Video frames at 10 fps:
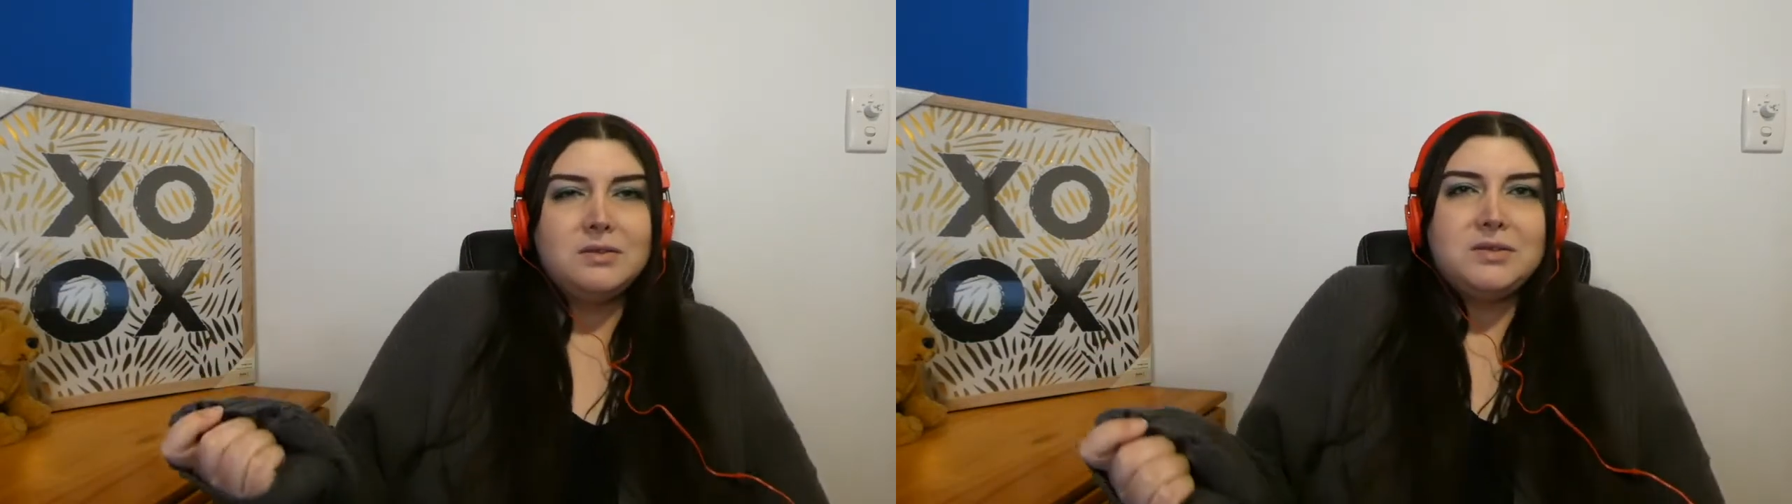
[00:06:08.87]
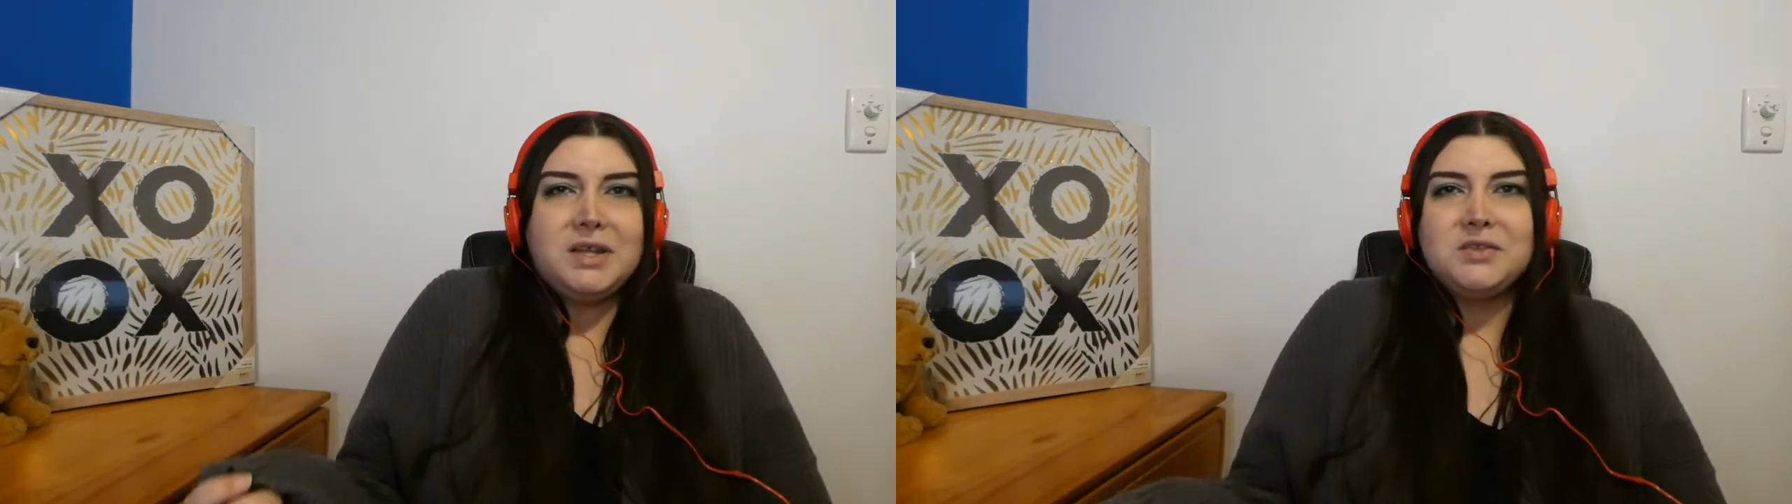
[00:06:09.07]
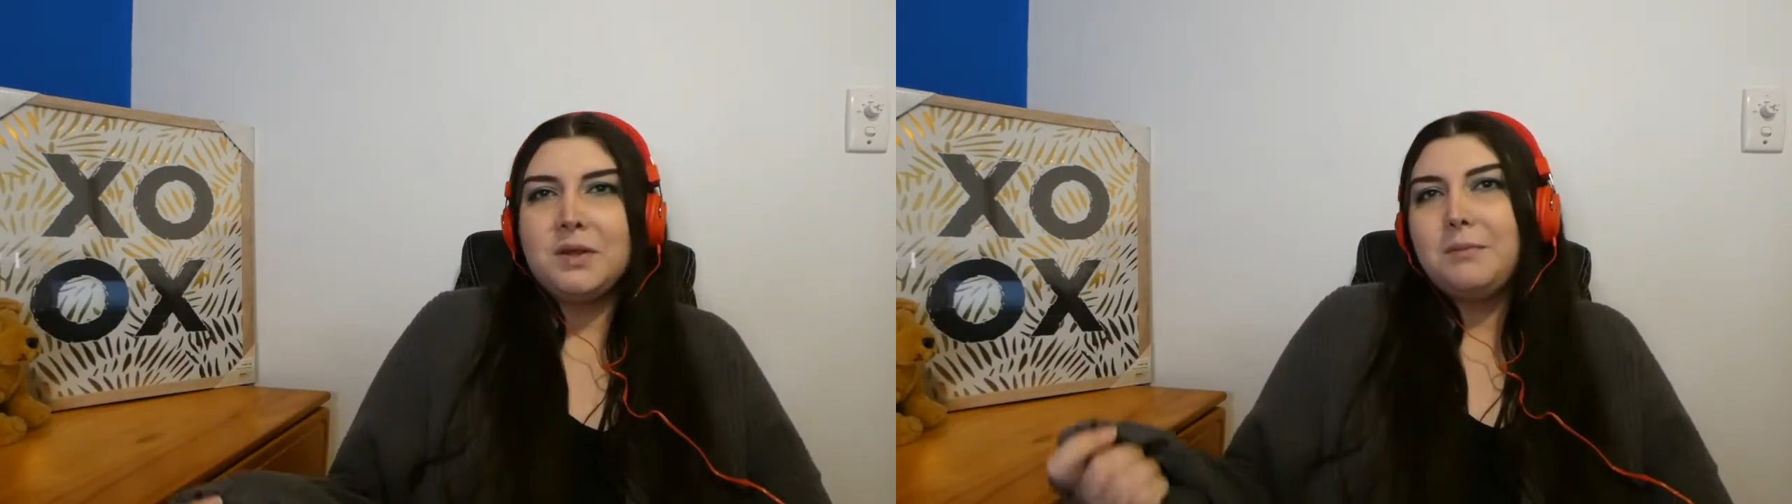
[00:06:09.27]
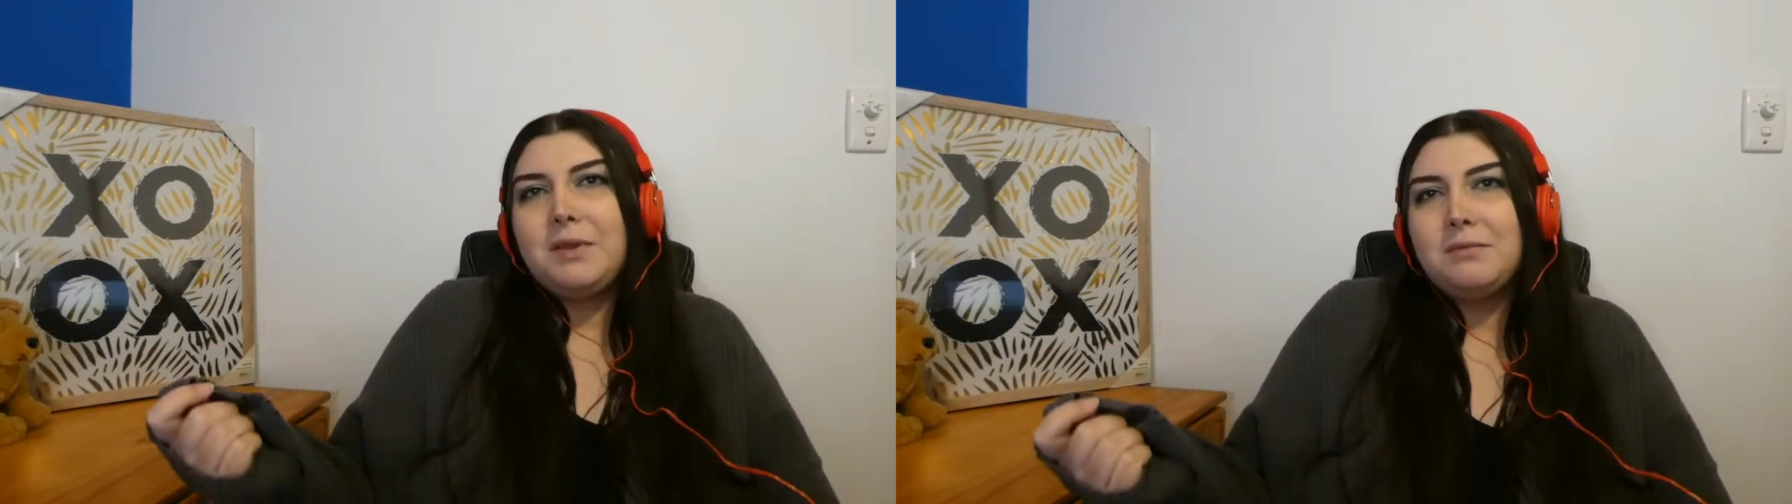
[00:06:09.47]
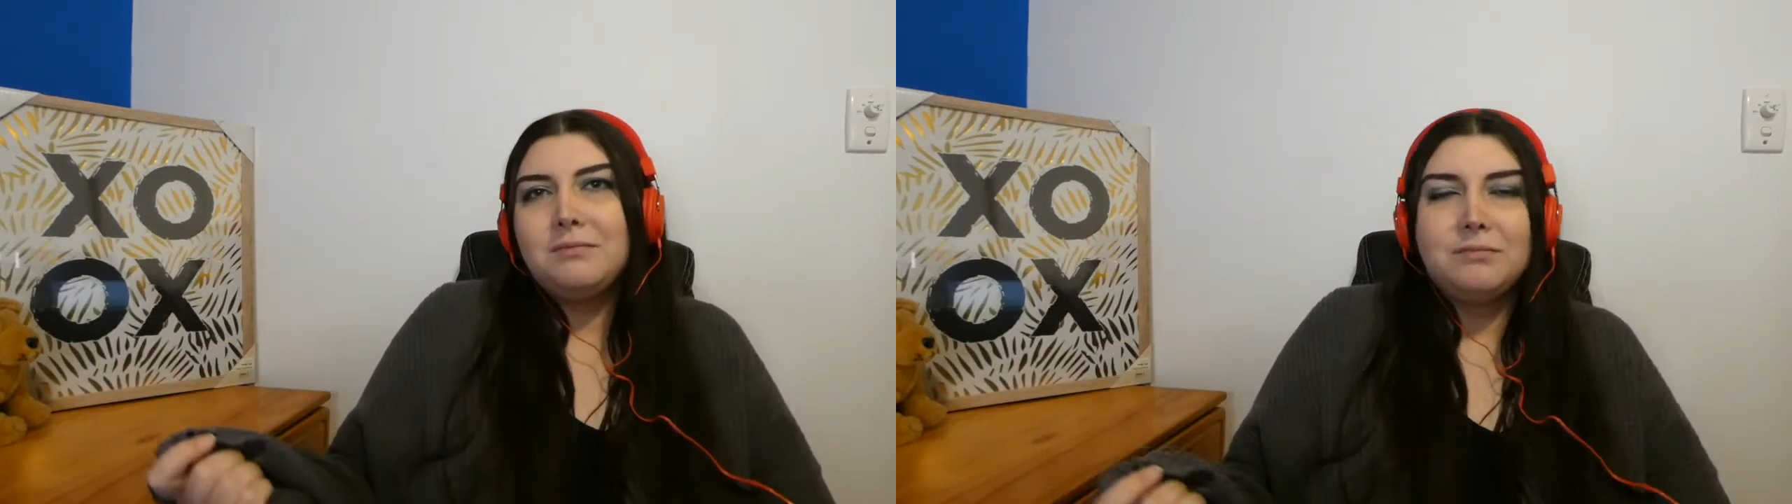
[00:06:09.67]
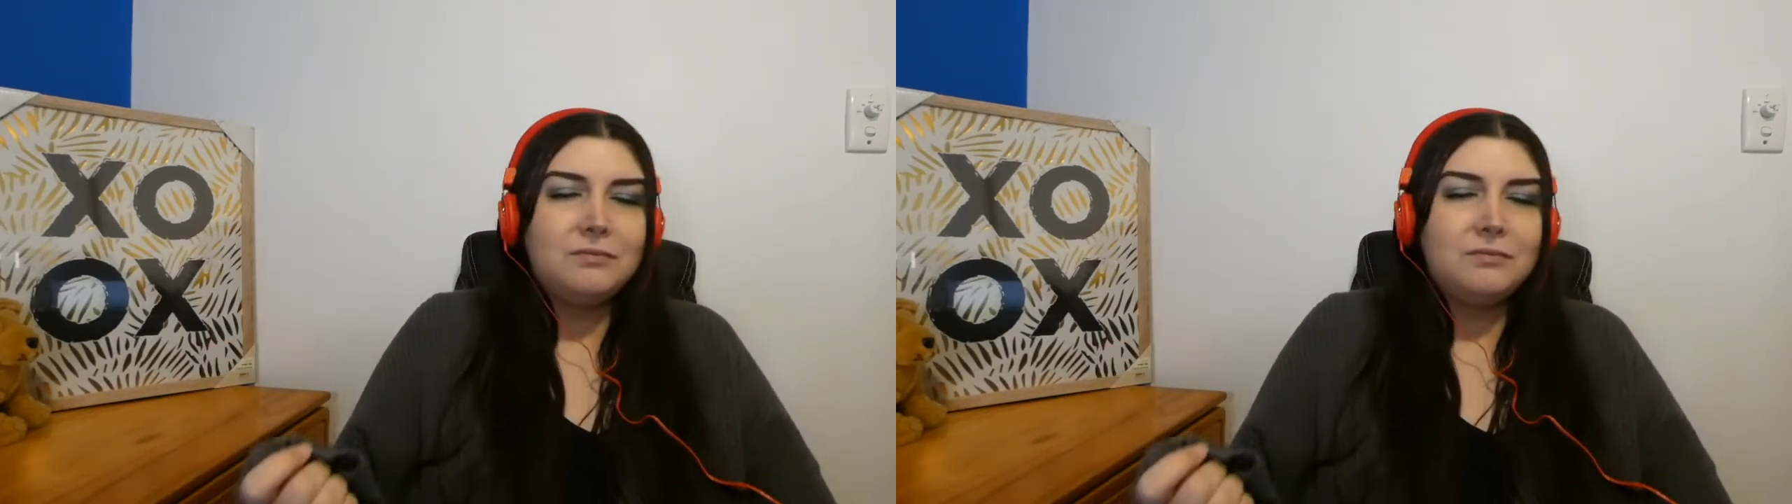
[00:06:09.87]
dance around and be